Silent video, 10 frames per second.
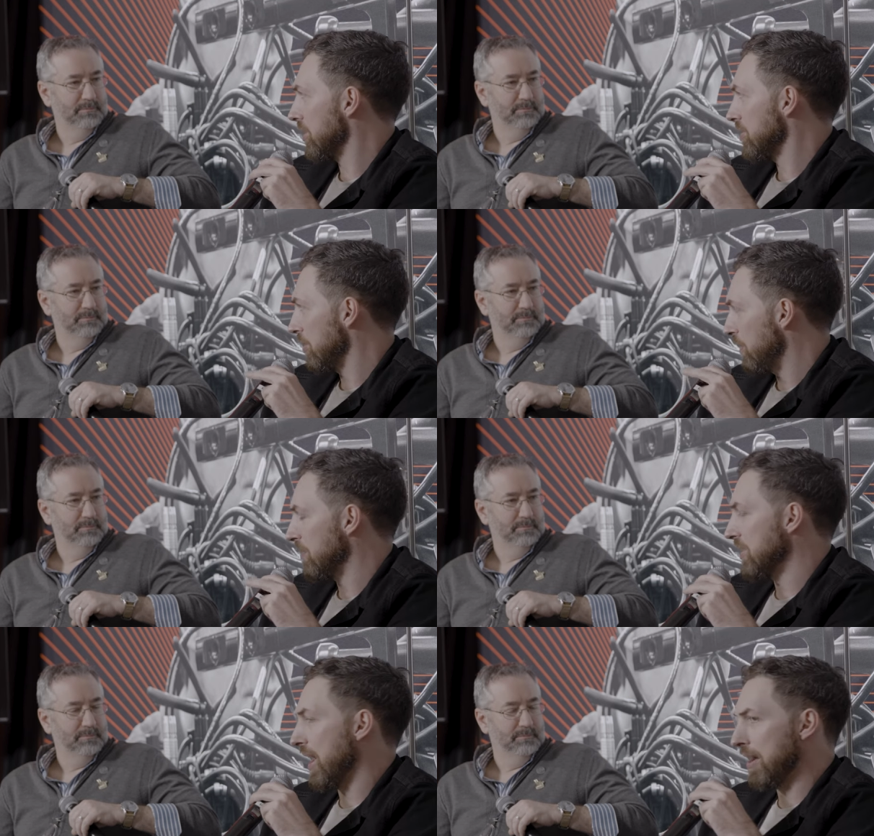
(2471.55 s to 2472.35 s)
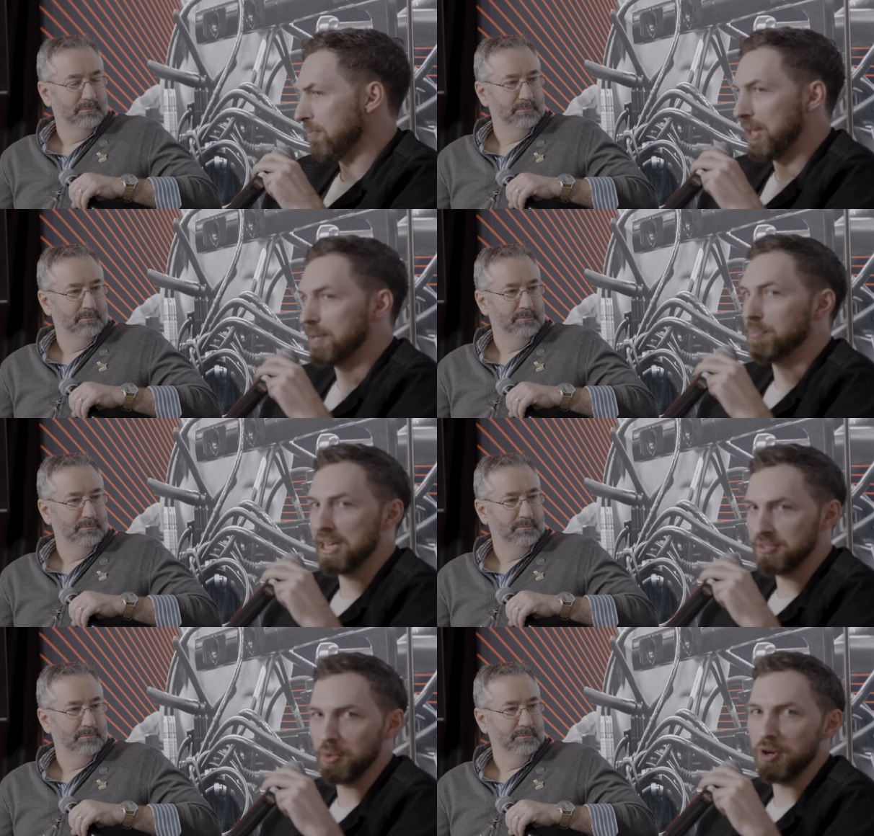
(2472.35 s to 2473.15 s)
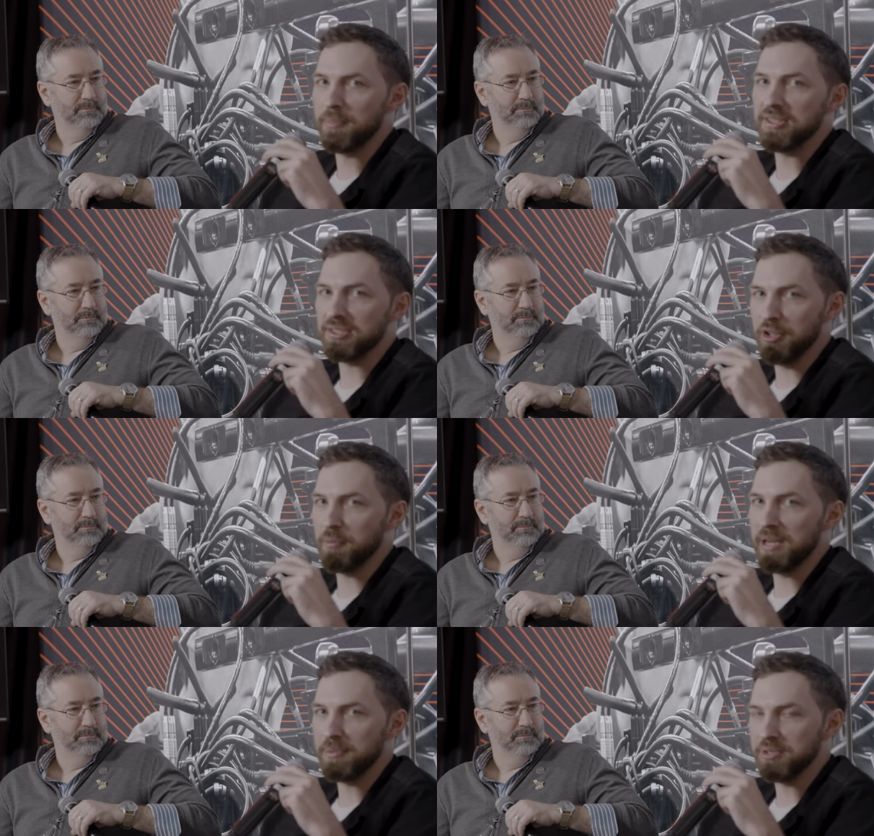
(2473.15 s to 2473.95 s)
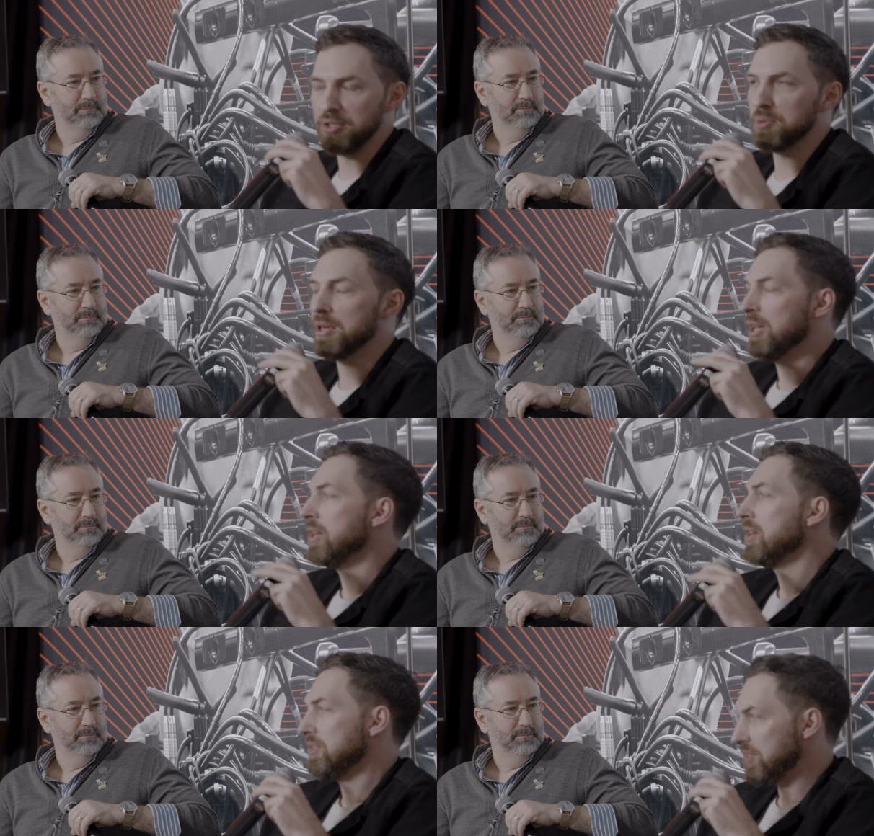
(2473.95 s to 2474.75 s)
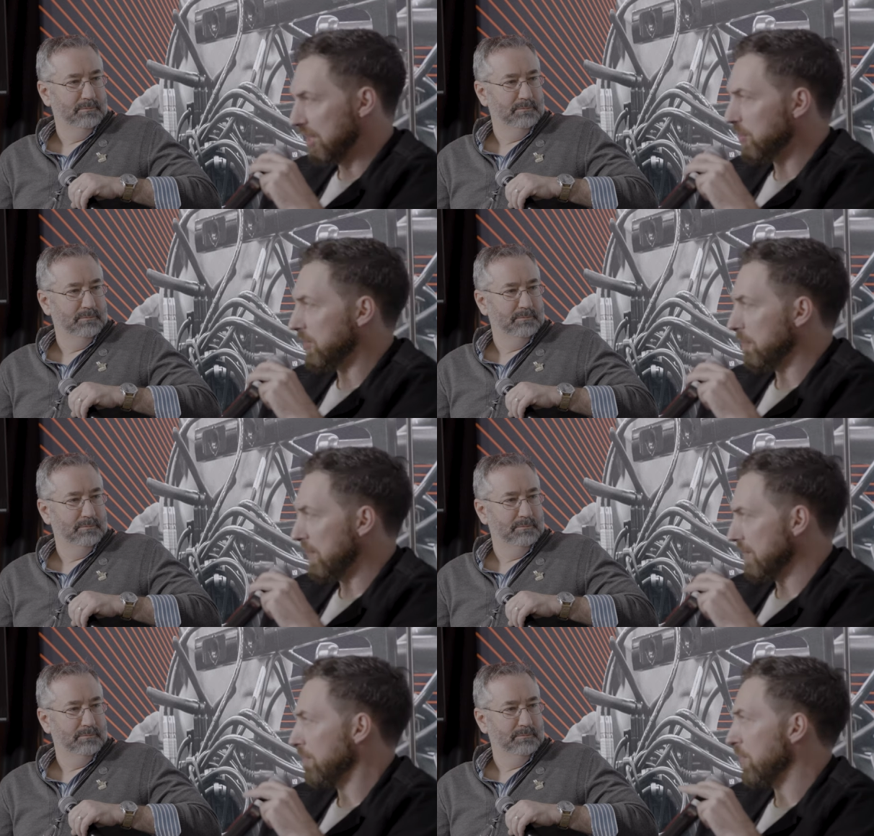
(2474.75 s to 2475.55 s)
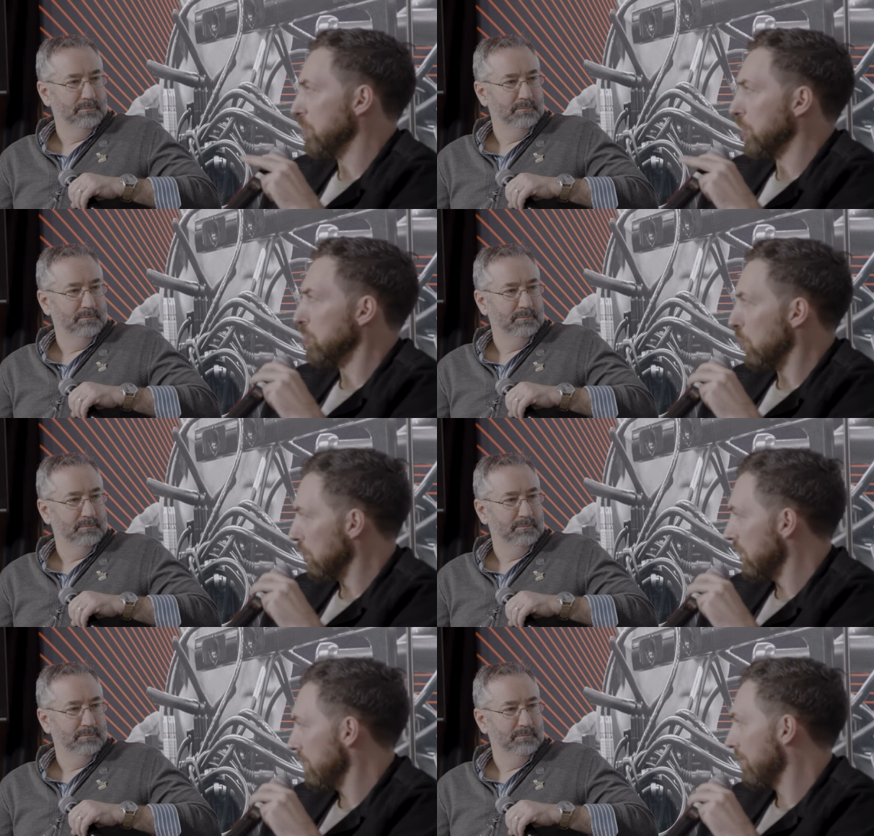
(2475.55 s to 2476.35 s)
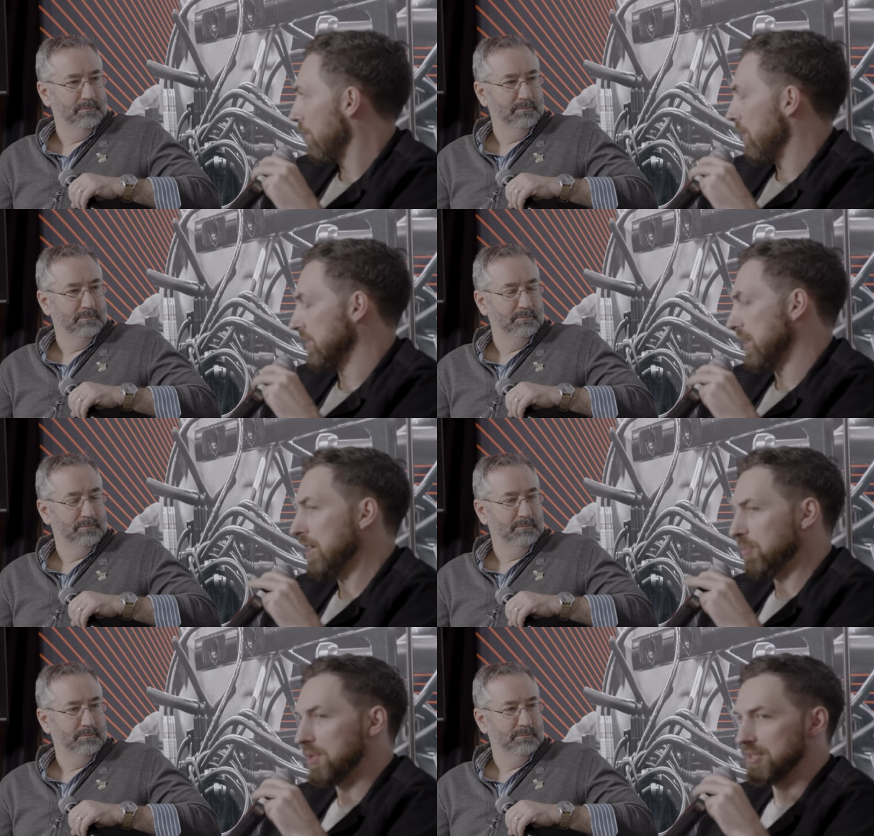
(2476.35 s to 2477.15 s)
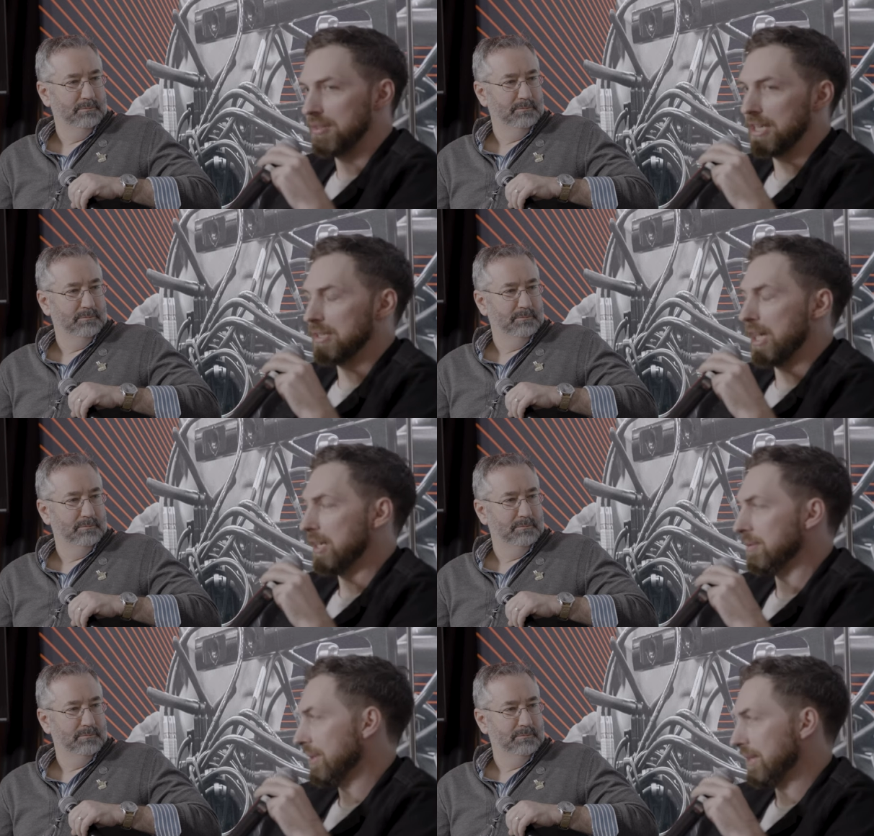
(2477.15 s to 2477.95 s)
Speaker 1: So be able to have like brainstorm and still be able to stick with the bit but rework it on the day was like, yeah,